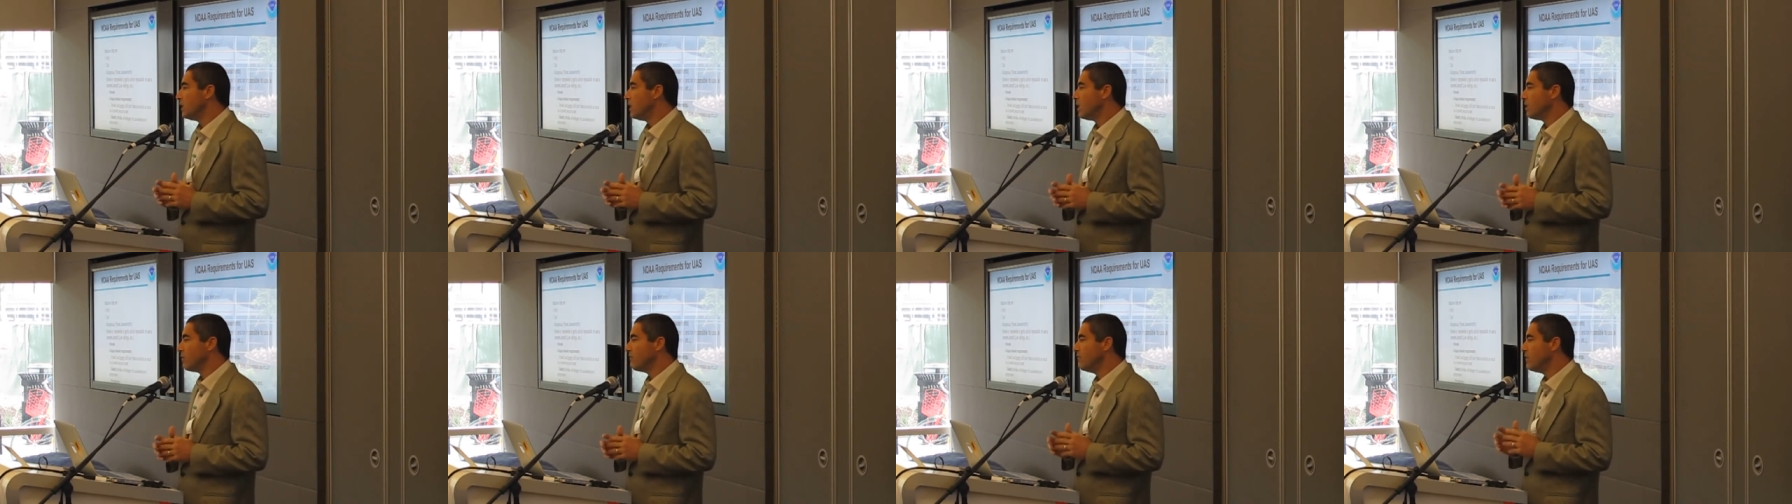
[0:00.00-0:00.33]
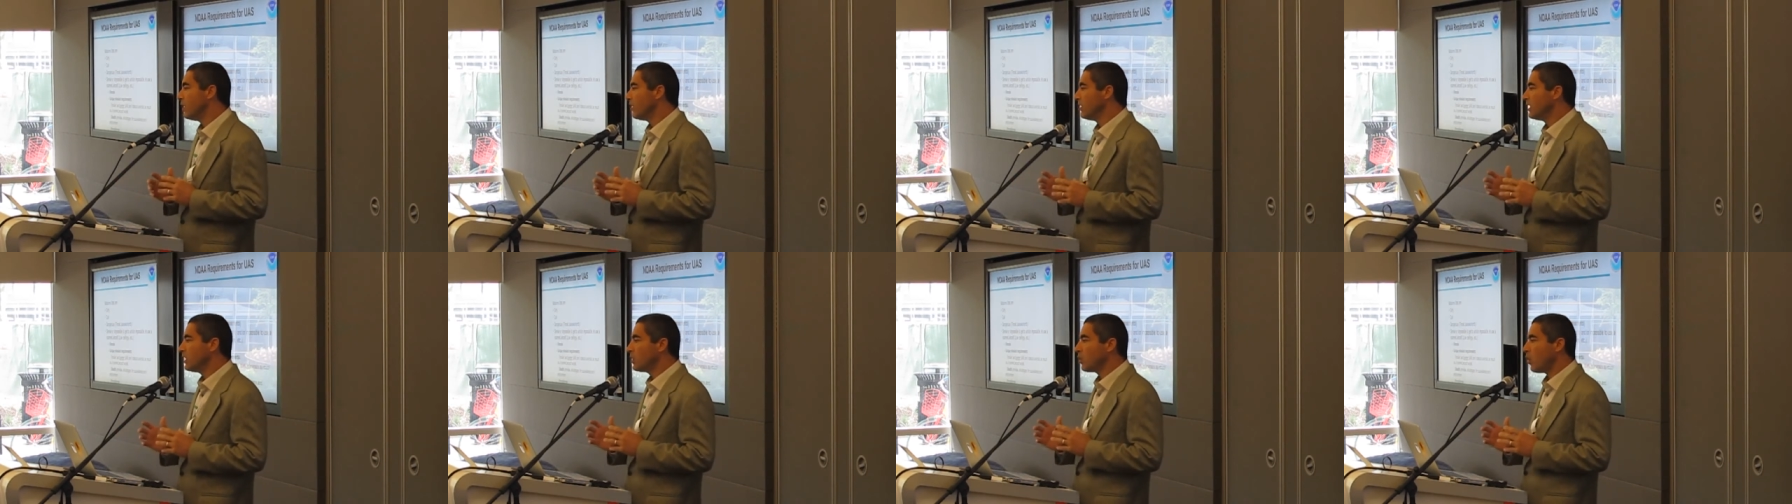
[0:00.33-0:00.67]
are
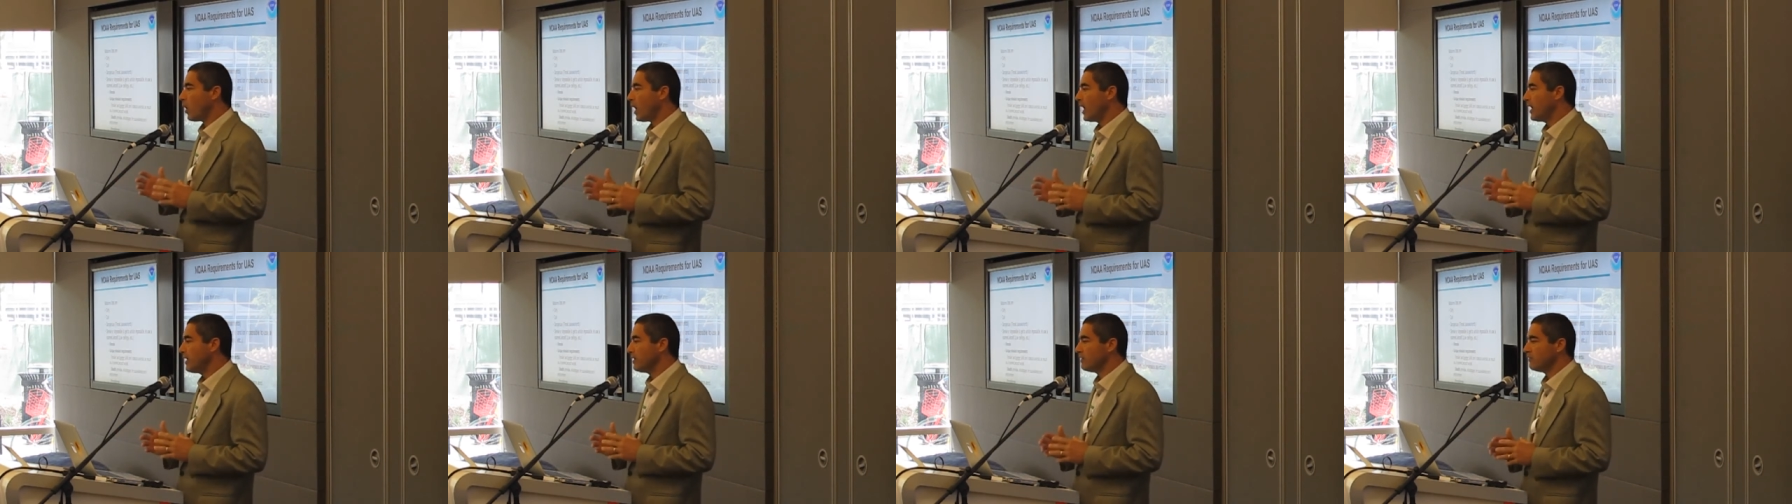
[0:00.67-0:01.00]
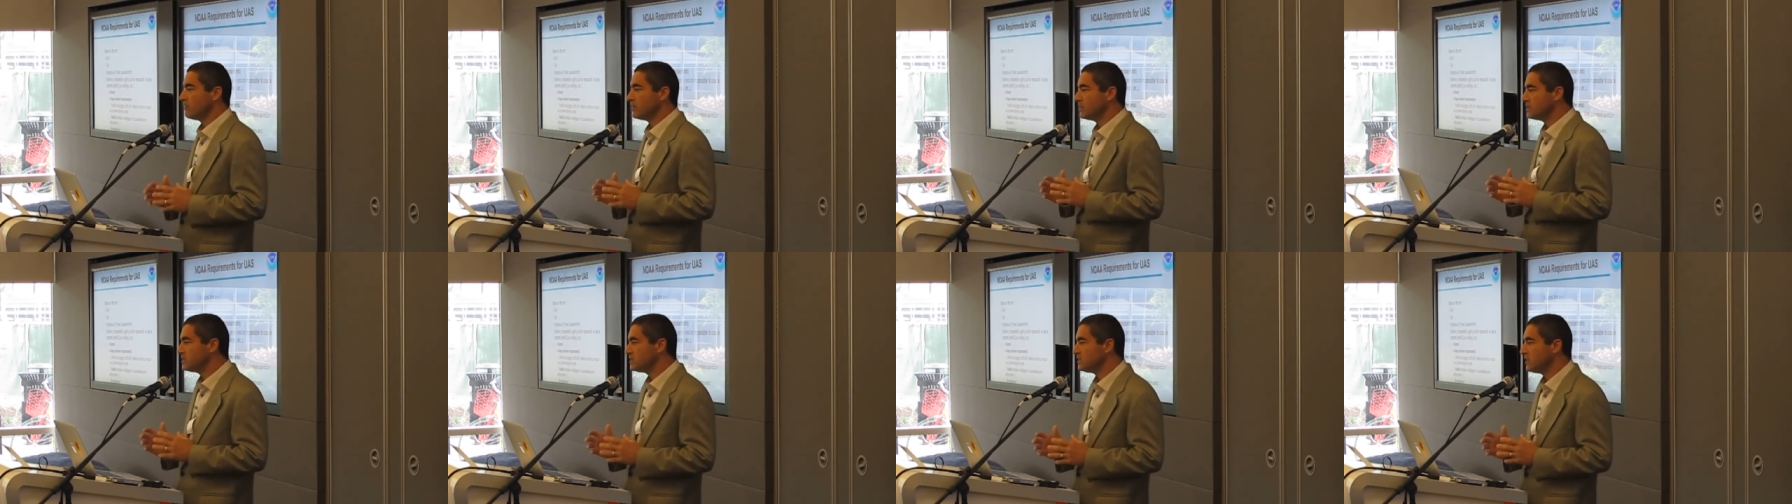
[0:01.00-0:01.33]
very quiet and
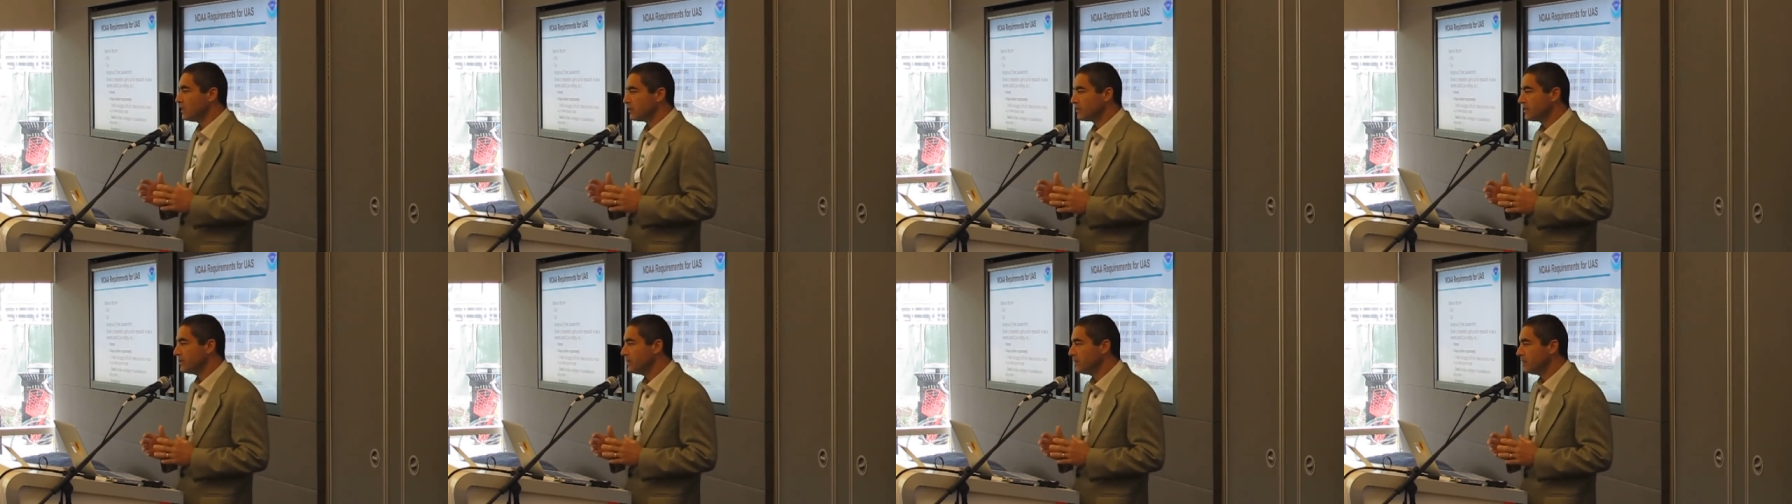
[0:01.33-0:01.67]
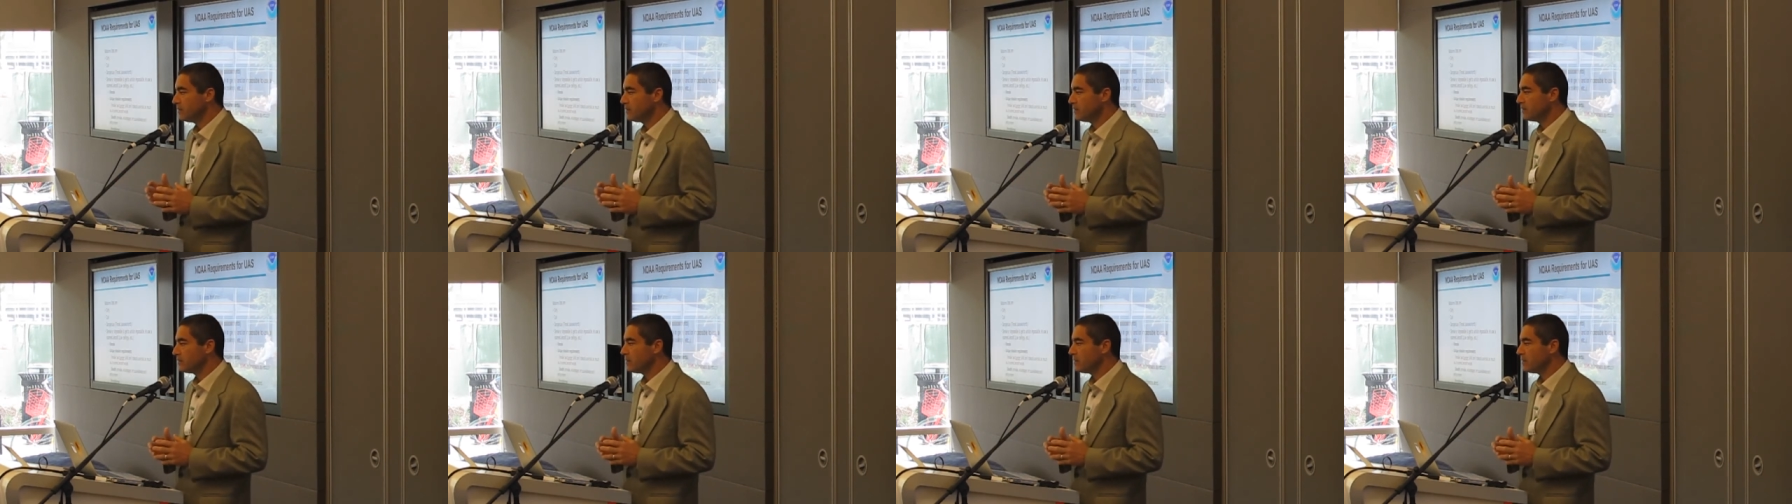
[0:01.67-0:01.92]
very stealthy.